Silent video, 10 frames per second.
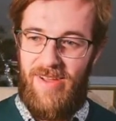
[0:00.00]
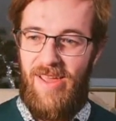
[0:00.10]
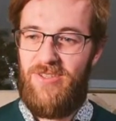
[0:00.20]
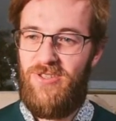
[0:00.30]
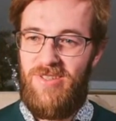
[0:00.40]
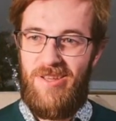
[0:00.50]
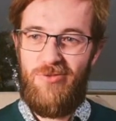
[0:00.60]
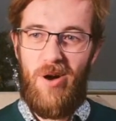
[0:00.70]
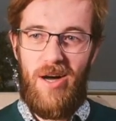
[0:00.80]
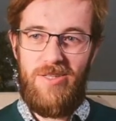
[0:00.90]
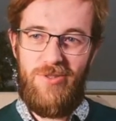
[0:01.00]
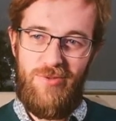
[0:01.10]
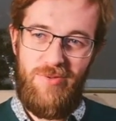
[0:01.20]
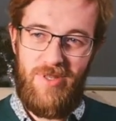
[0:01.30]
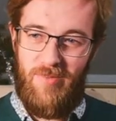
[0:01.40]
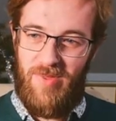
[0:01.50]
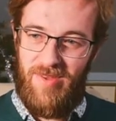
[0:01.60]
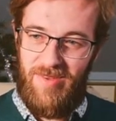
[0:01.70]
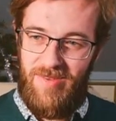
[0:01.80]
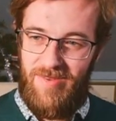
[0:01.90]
I just had to undo something.